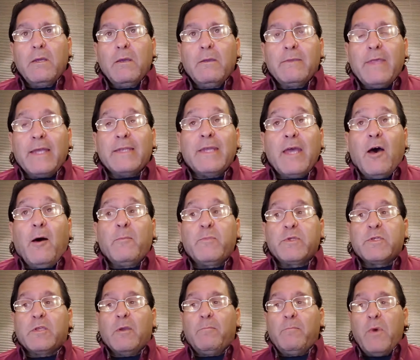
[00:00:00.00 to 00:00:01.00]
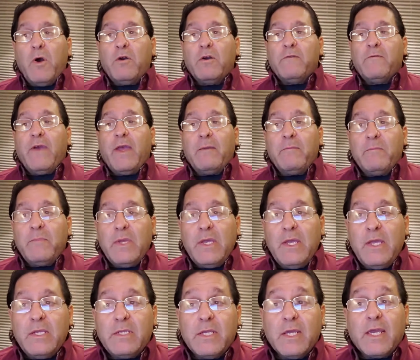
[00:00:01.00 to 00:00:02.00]
that helps to motivate
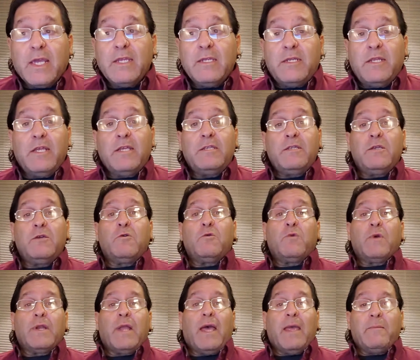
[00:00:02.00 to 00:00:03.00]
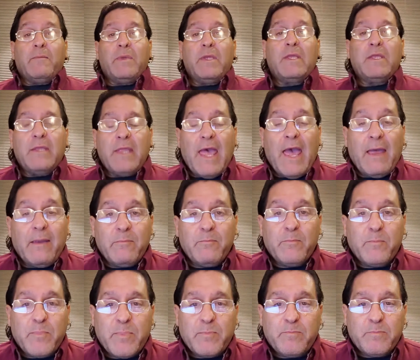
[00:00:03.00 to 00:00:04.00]
me to continue when I'm in that
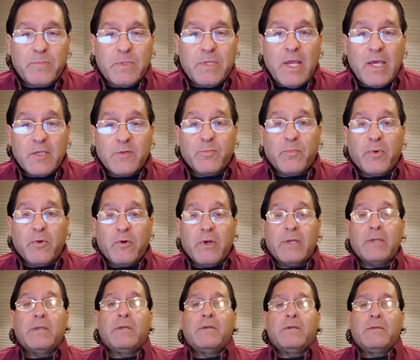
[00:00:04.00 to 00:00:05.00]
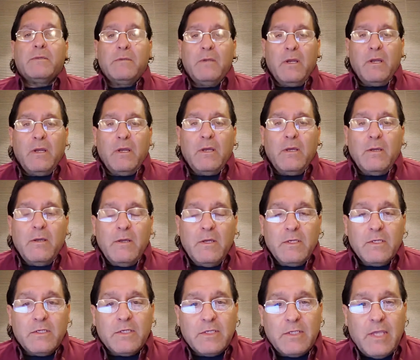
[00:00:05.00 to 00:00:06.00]
desperate
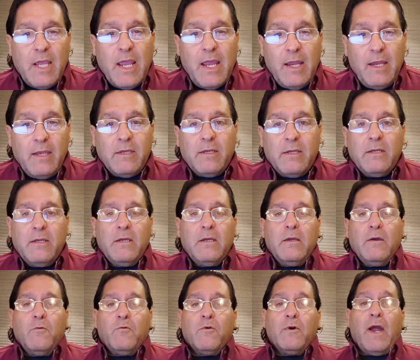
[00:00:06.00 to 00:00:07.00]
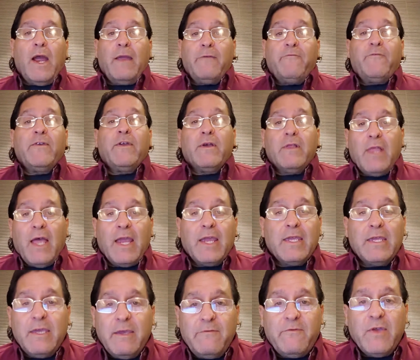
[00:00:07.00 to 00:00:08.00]
state where I feel
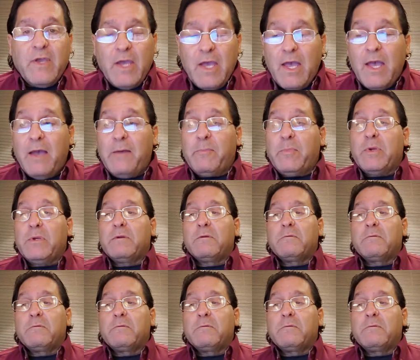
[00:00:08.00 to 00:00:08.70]
like giving up.